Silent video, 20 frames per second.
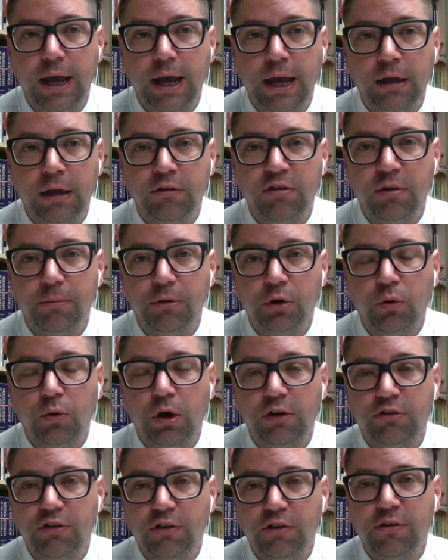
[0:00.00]
and some of the
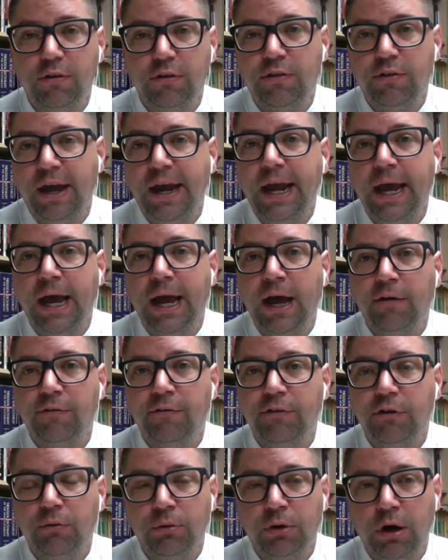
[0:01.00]
questions that they
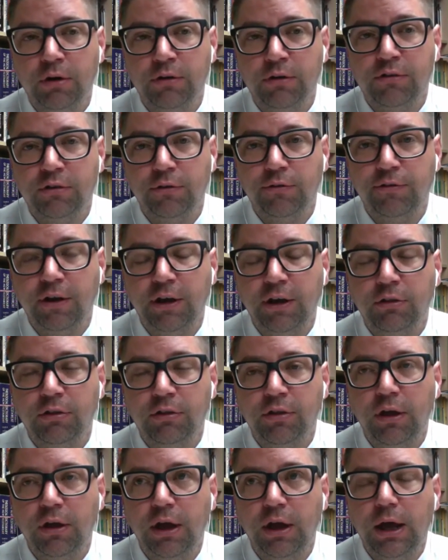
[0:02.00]
have in regards to
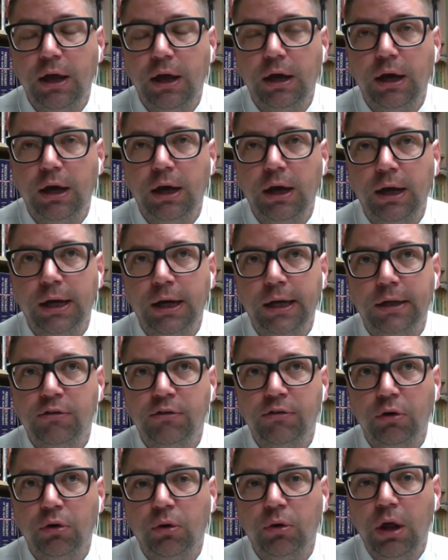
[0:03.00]
faith.
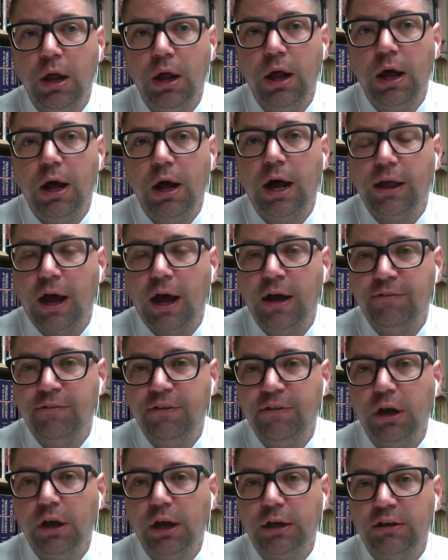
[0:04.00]
So I
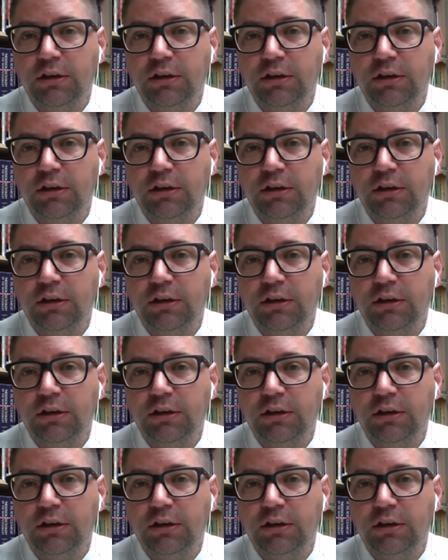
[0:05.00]
feel like